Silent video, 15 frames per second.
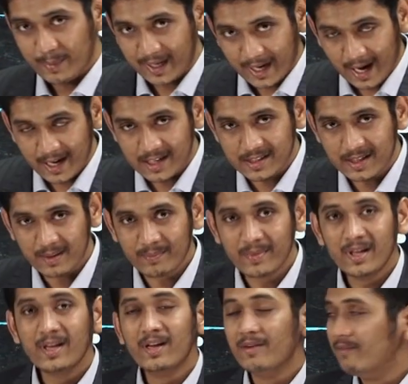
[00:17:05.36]
mechanism
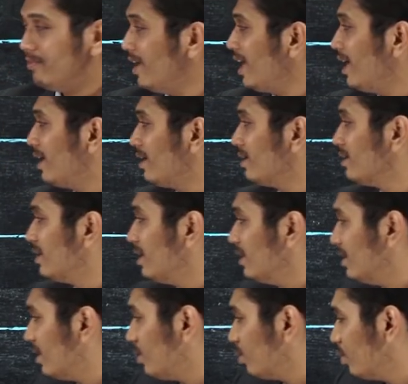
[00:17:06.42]
where
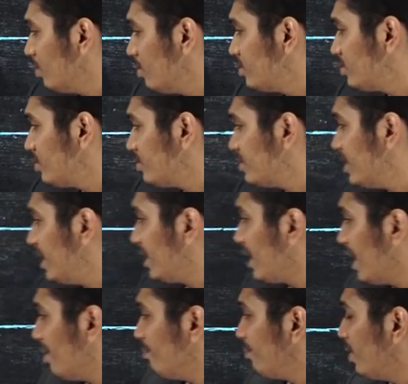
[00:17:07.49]
the rules to seek
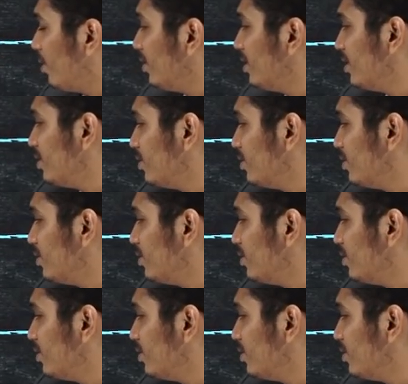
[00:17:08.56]
empower the